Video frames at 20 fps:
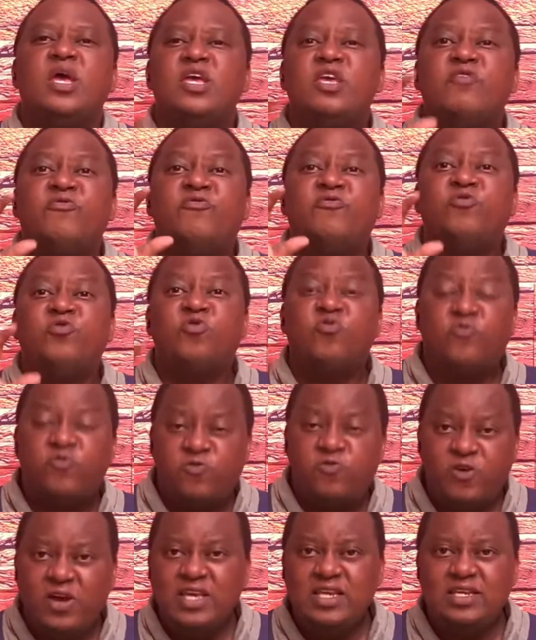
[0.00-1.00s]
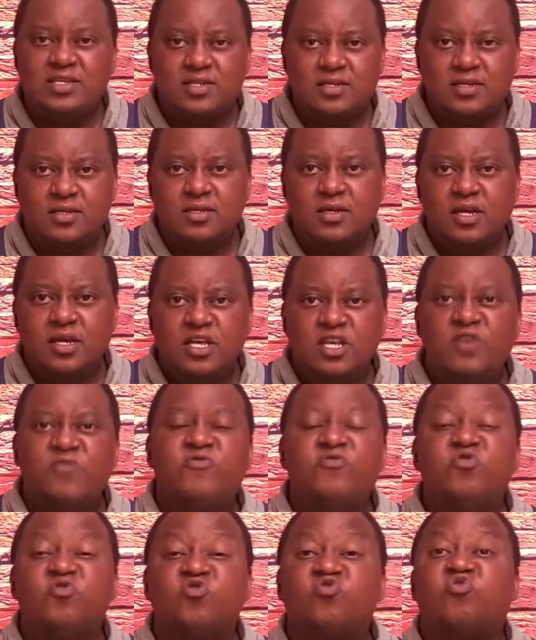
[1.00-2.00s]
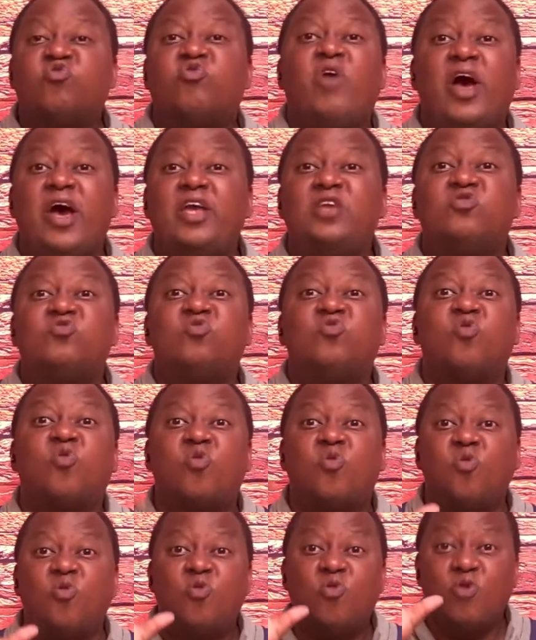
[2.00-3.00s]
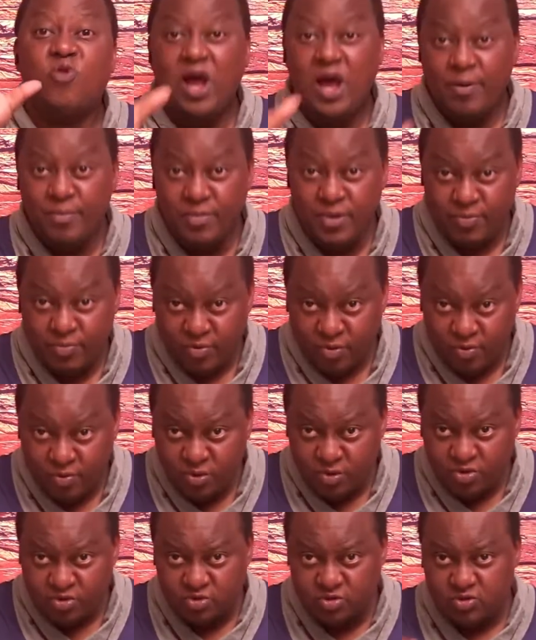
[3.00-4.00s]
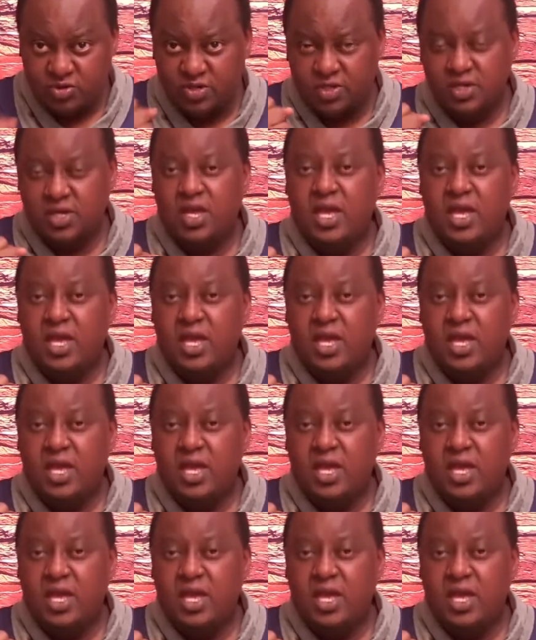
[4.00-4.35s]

If you fight, if you try to grab a promotion,